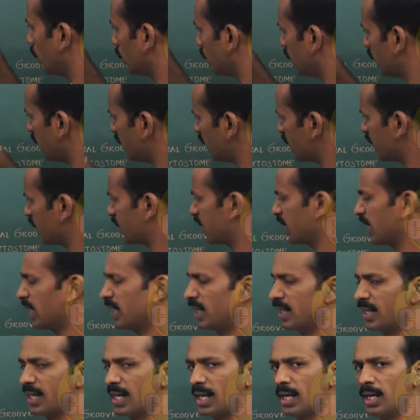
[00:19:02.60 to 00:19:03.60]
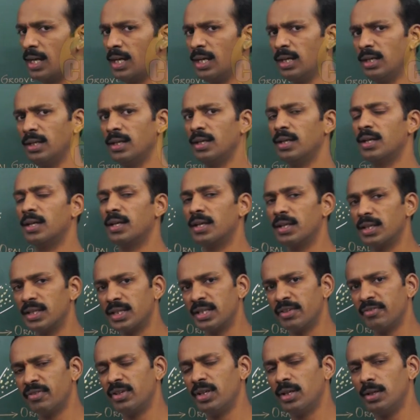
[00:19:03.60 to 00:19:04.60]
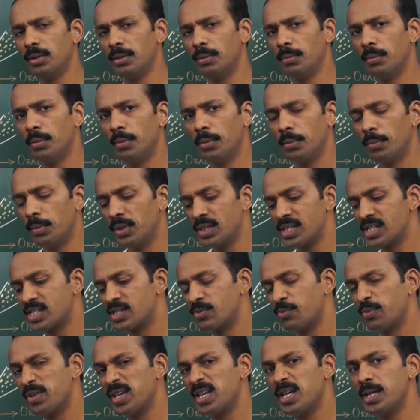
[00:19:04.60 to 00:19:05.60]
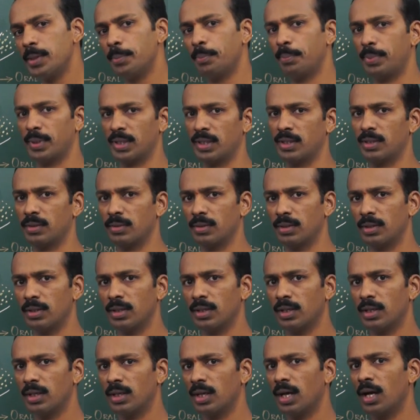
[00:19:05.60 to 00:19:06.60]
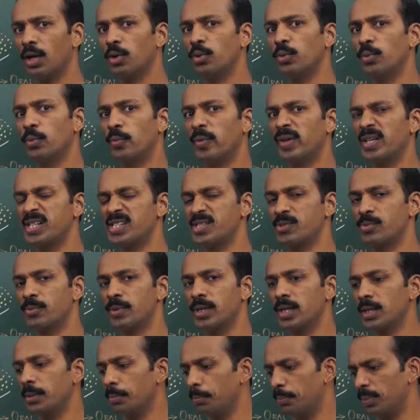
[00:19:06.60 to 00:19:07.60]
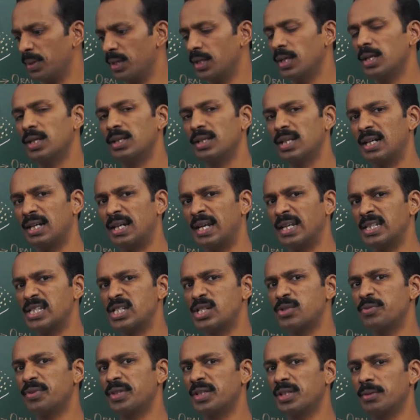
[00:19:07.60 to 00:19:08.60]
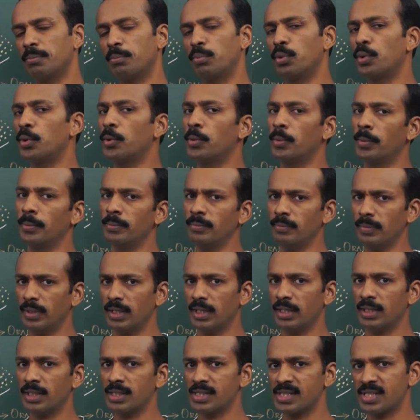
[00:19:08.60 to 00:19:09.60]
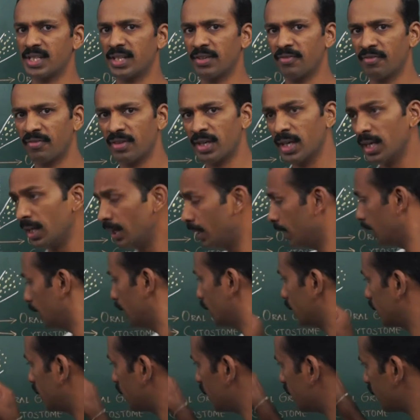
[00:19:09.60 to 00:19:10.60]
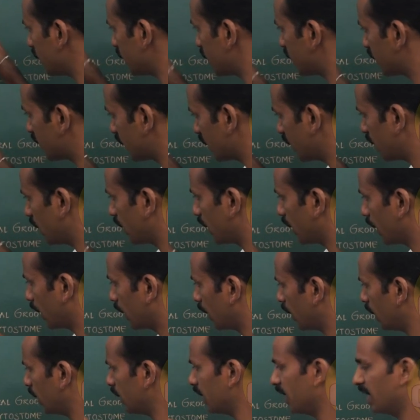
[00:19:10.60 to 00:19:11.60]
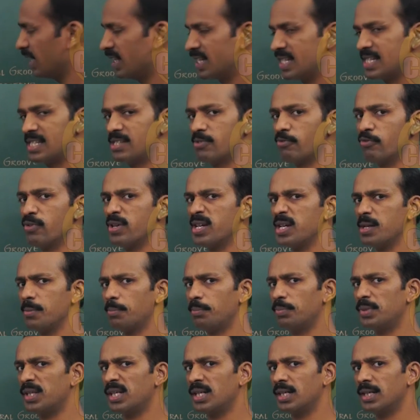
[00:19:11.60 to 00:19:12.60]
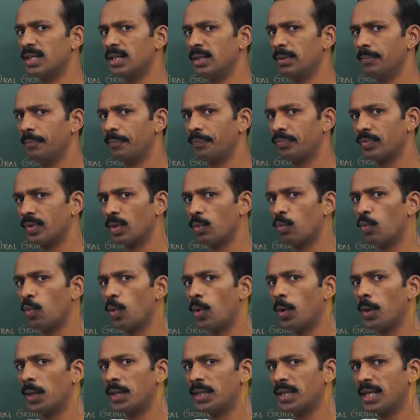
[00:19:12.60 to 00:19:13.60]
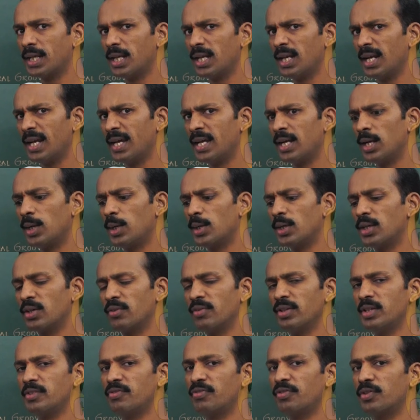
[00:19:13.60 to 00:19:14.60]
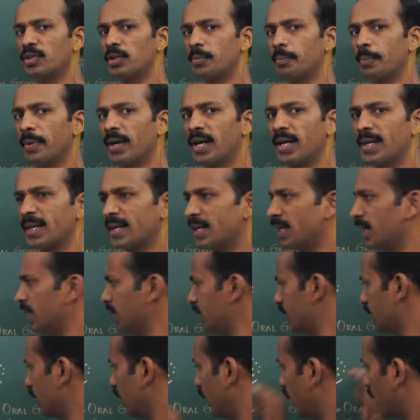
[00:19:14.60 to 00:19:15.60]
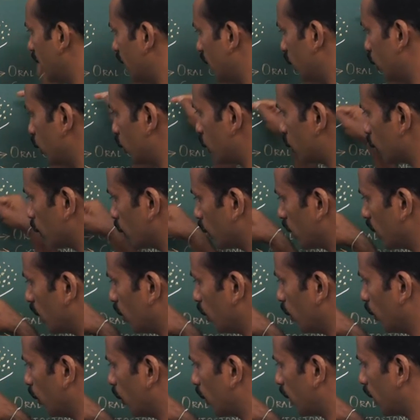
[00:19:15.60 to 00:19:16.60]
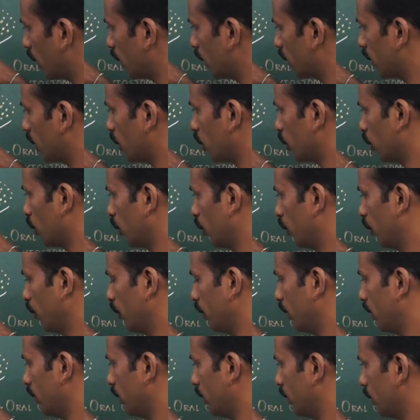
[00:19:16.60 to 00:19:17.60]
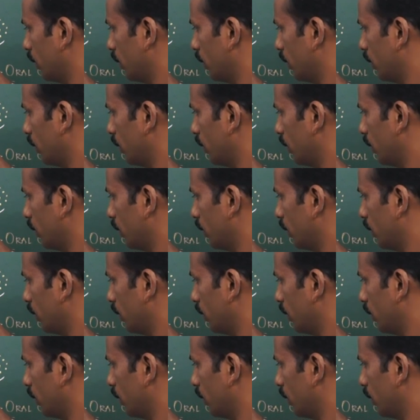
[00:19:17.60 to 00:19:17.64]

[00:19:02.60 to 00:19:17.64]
These cilia, they will sweep. How we sweep the dust with the broom, in the same way these cilia sweep the water along with food particles into the oral groove.